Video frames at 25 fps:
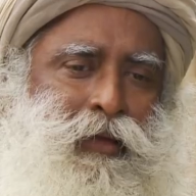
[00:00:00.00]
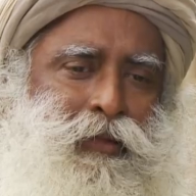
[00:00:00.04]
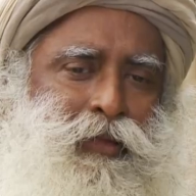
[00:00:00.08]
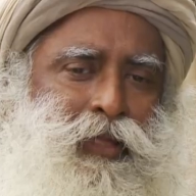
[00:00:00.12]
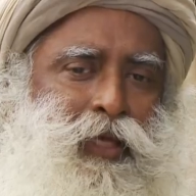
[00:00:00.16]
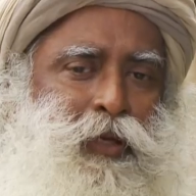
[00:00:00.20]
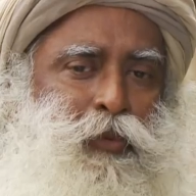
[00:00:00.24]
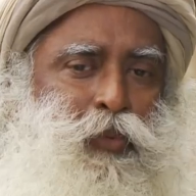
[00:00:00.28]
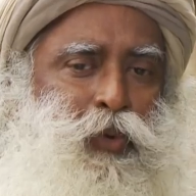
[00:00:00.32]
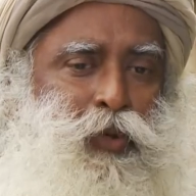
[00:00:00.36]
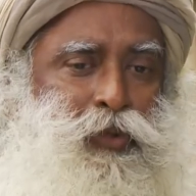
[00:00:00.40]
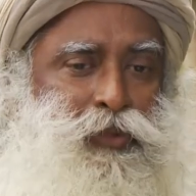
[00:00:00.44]

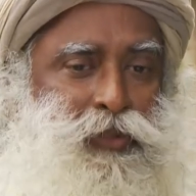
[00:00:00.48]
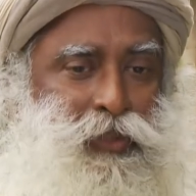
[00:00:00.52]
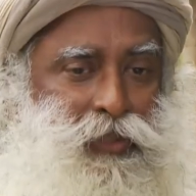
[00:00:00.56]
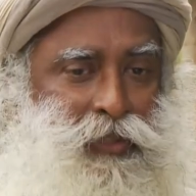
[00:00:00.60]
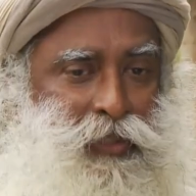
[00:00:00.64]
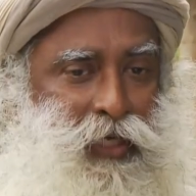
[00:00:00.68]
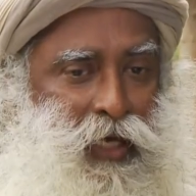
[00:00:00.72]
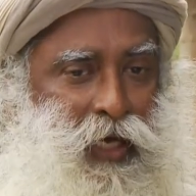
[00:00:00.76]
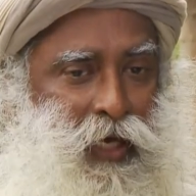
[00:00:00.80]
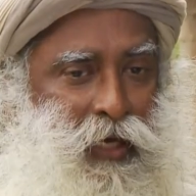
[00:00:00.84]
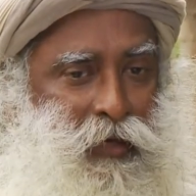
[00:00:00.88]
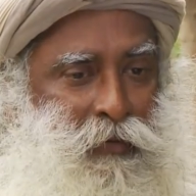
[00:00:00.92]
There was a
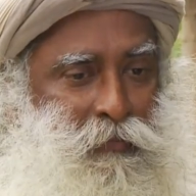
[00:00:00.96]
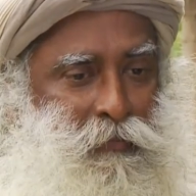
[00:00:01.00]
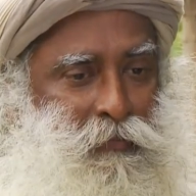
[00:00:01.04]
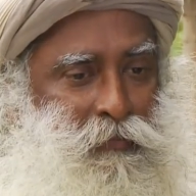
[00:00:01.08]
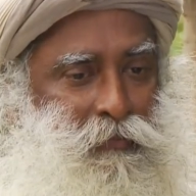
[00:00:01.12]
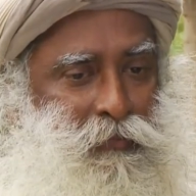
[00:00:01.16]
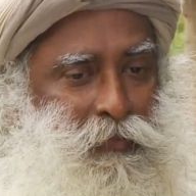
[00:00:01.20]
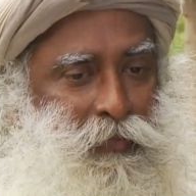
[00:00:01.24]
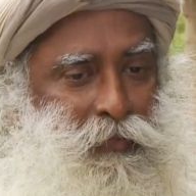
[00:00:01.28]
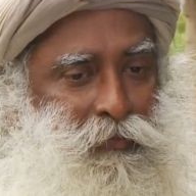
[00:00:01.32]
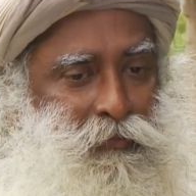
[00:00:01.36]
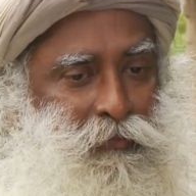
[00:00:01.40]
time,
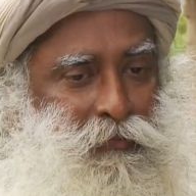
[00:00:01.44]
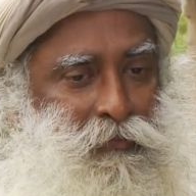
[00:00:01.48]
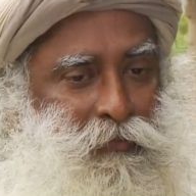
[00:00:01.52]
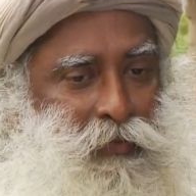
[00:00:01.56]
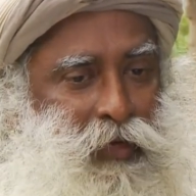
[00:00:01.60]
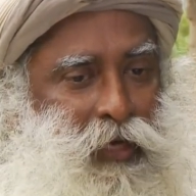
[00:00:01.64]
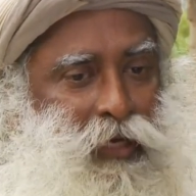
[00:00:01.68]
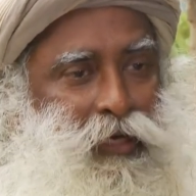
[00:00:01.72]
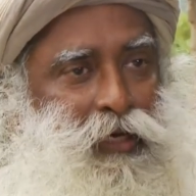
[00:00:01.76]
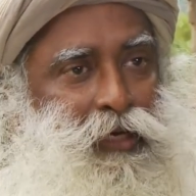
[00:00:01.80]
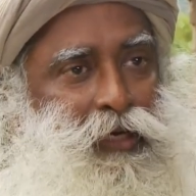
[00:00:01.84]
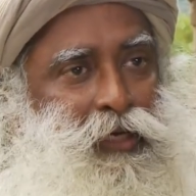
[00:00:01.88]

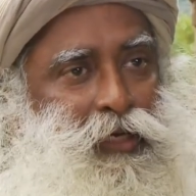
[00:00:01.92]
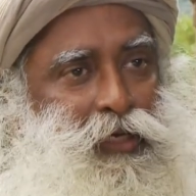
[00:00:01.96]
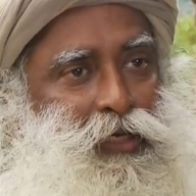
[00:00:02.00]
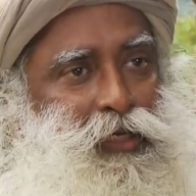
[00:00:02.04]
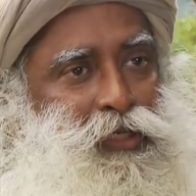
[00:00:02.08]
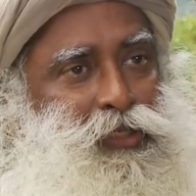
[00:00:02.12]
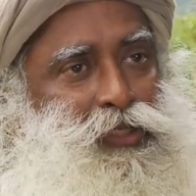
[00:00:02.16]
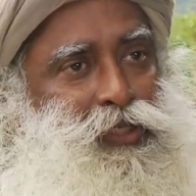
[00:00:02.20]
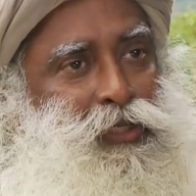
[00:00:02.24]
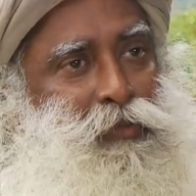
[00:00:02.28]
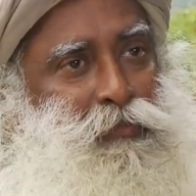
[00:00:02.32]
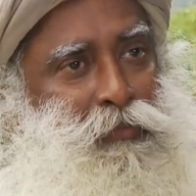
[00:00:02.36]

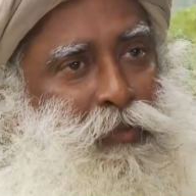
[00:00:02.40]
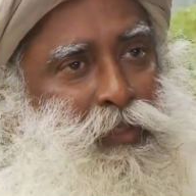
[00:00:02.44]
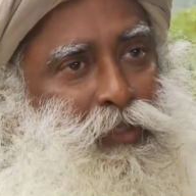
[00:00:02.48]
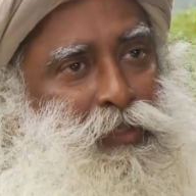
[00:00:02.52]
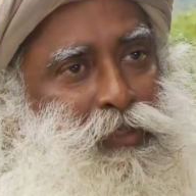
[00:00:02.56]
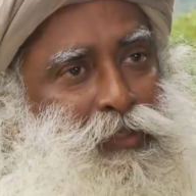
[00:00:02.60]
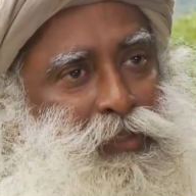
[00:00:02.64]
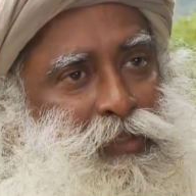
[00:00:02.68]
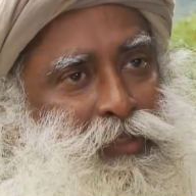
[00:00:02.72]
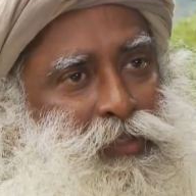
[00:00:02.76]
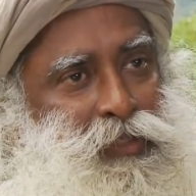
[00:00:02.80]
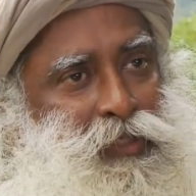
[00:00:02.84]
agriculture
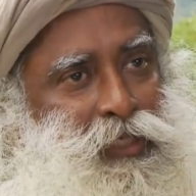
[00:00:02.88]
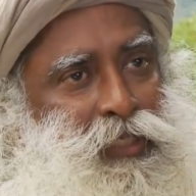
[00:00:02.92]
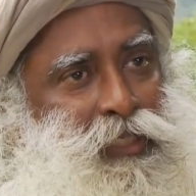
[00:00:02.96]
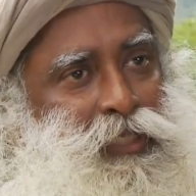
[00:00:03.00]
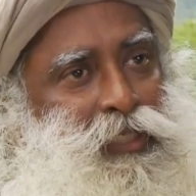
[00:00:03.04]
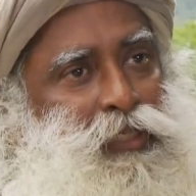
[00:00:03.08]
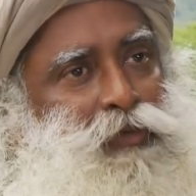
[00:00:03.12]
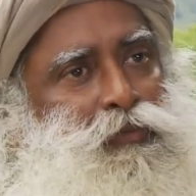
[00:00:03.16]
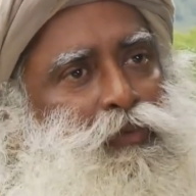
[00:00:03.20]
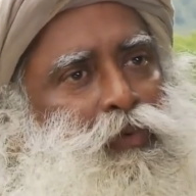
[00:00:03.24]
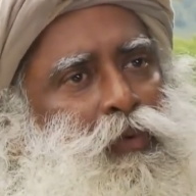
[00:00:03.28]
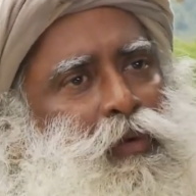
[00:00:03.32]
means
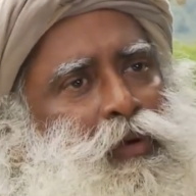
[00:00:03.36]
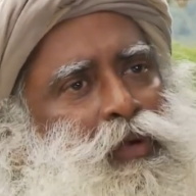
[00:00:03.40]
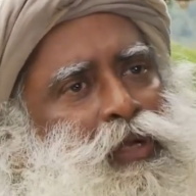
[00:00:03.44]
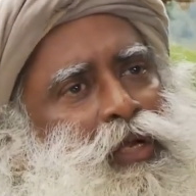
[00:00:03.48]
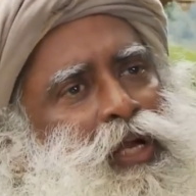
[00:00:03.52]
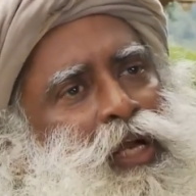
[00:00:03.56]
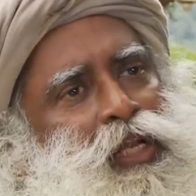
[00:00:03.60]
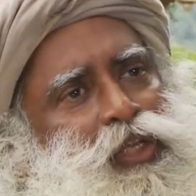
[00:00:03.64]
it involved